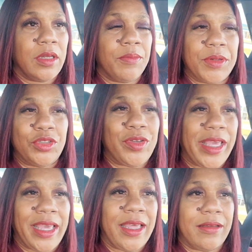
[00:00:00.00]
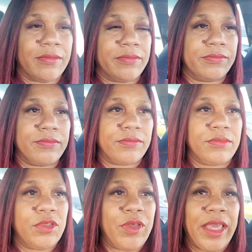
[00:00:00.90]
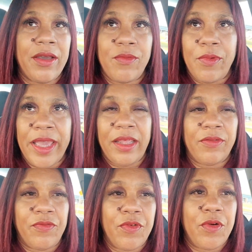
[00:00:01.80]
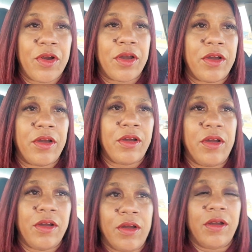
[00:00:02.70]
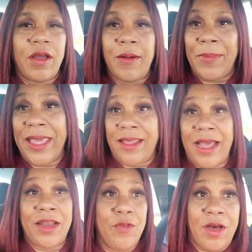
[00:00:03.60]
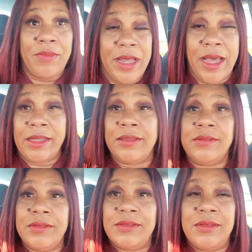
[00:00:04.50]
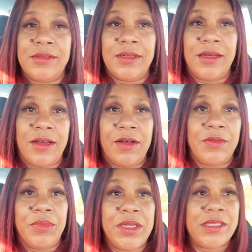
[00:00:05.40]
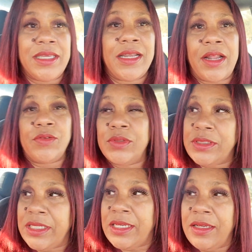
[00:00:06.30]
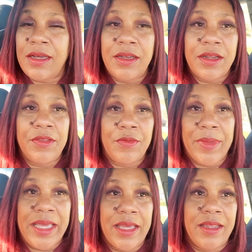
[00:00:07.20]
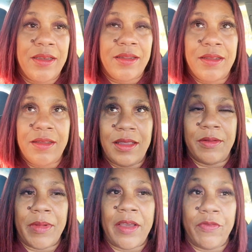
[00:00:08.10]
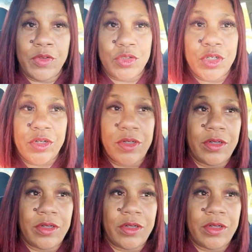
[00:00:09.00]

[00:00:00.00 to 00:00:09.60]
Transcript: But you can't wait for a man. I know I'm not, because again, I don't see another man in my future.